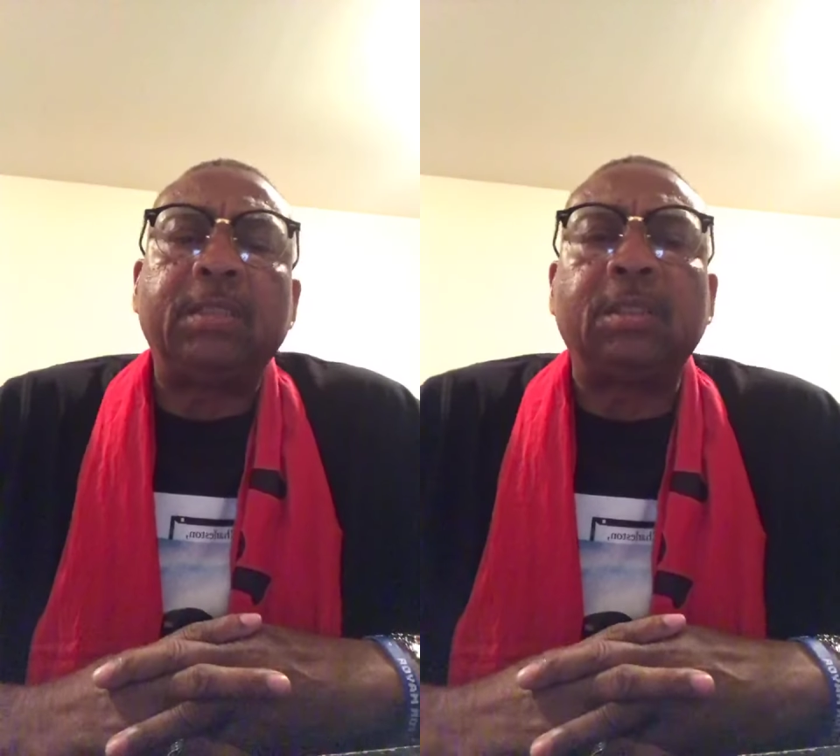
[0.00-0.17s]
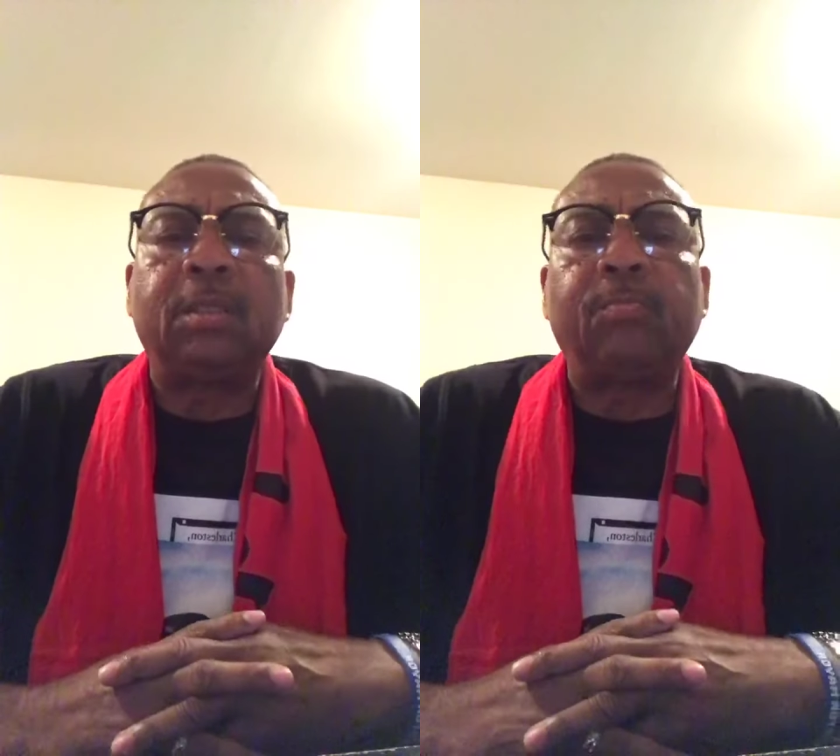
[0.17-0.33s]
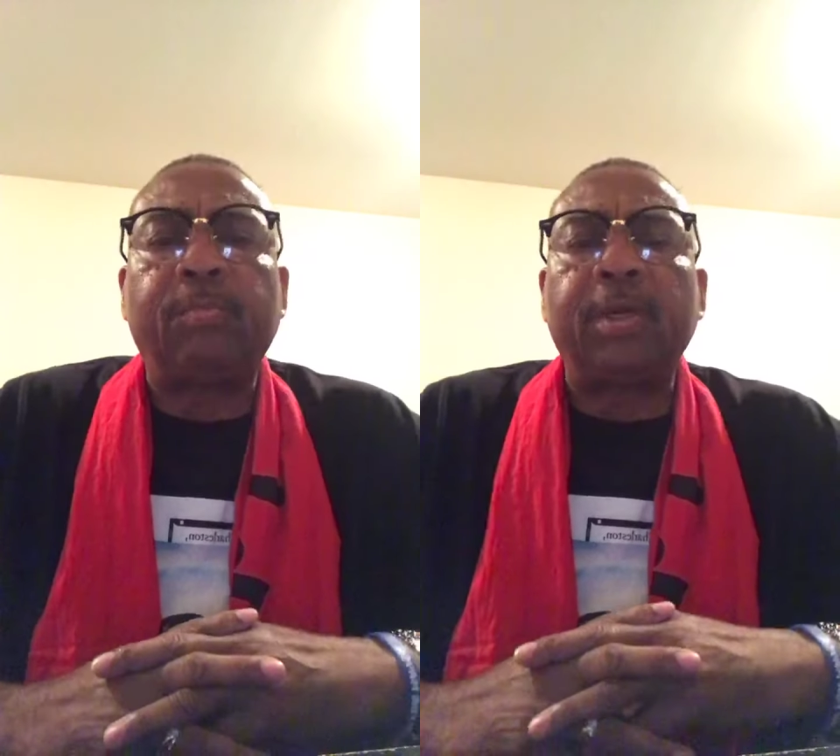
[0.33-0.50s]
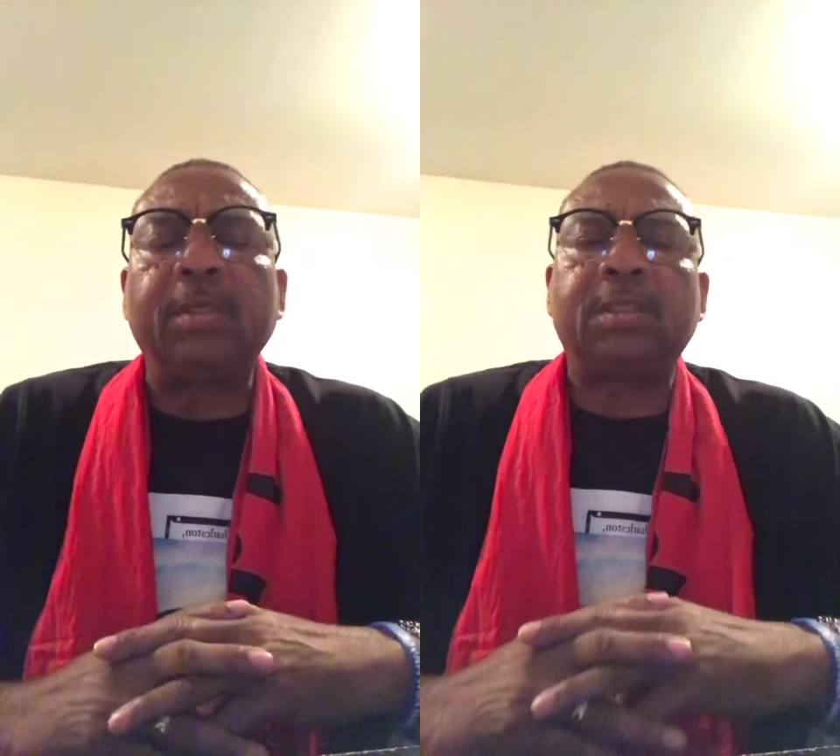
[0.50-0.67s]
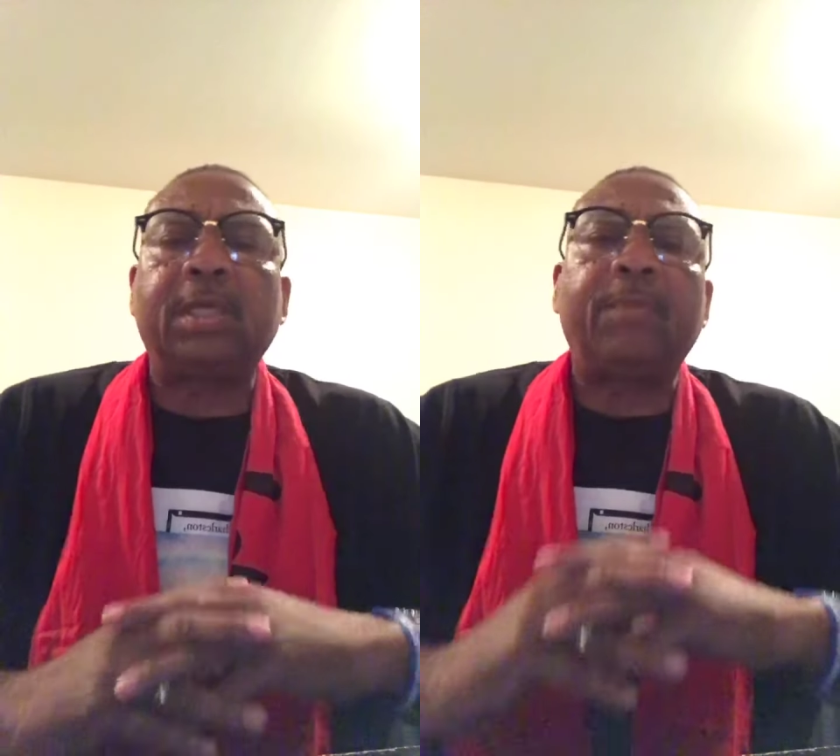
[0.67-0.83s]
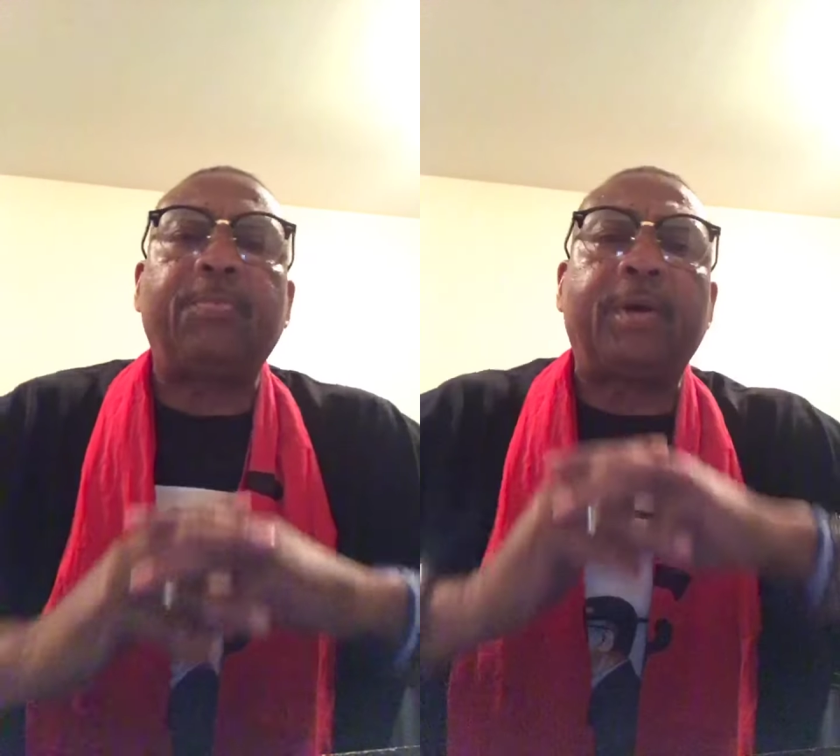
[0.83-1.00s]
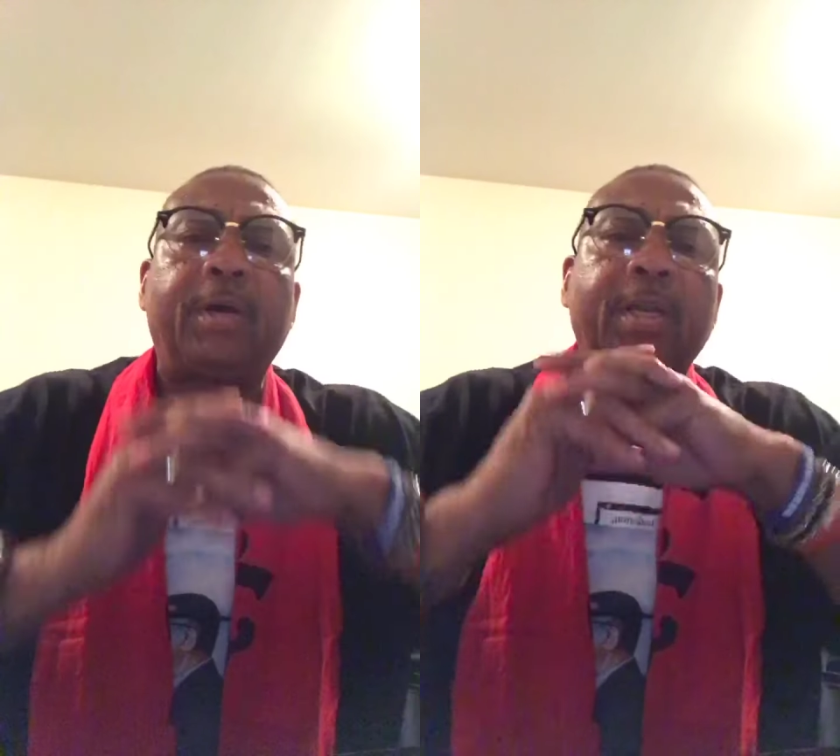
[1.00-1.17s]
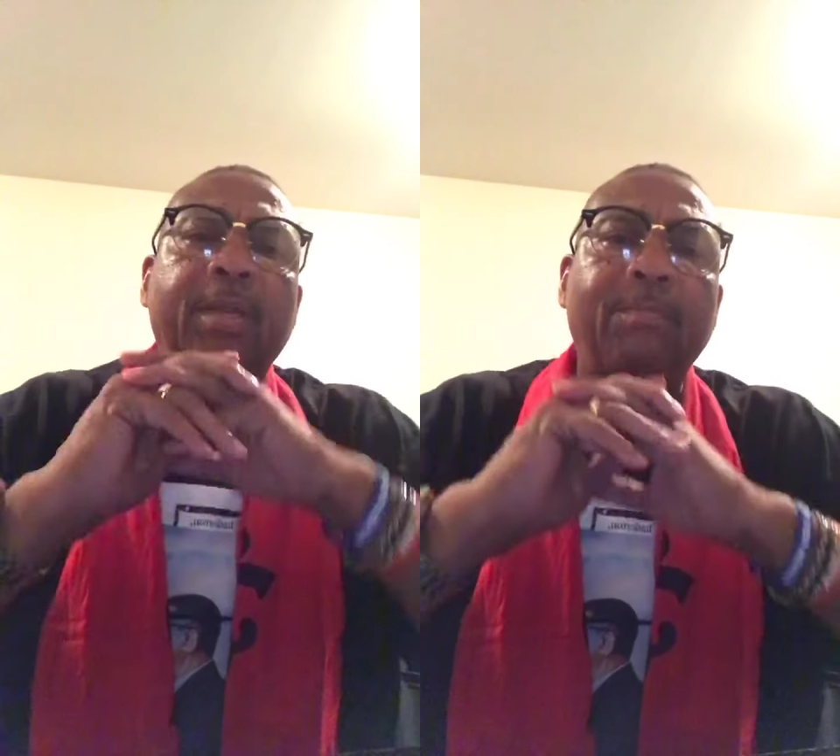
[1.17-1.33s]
to the birthday party,